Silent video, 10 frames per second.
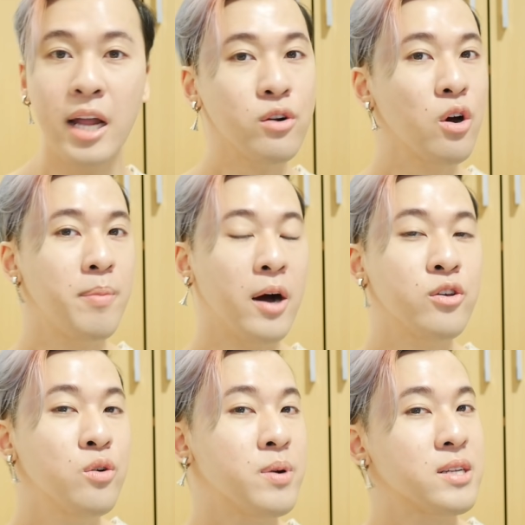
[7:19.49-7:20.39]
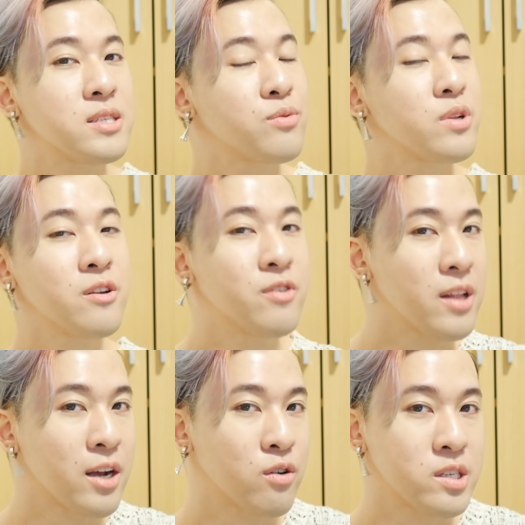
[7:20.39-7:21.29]
I don't know about you, but it doesn't really feel
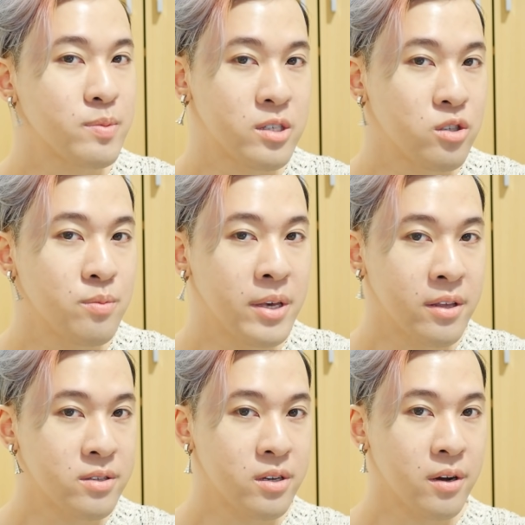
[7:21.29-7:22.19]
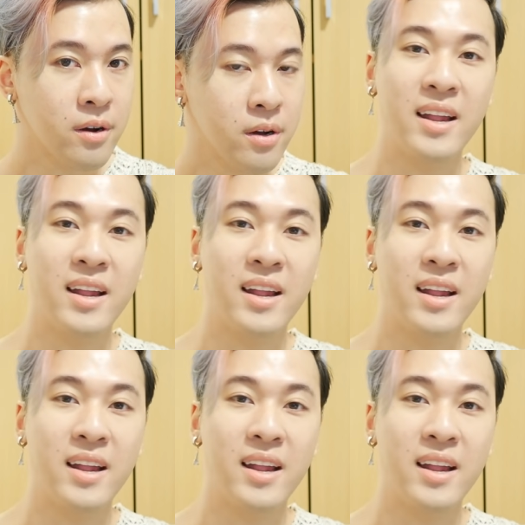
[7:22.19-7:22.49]
like Christmas to me this year.